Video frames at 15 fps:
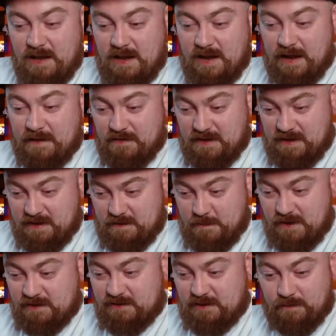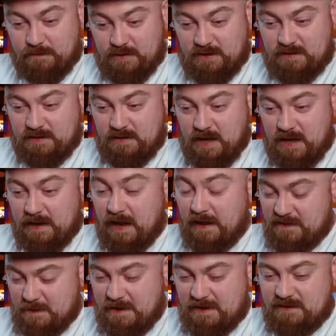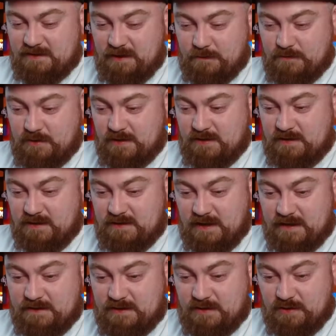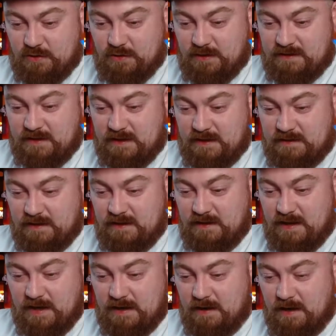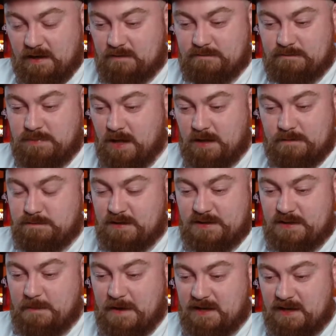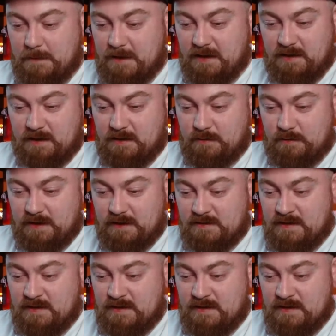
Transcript: and the Minister of Justice and Security, Dylan Schmergeberge, who cares,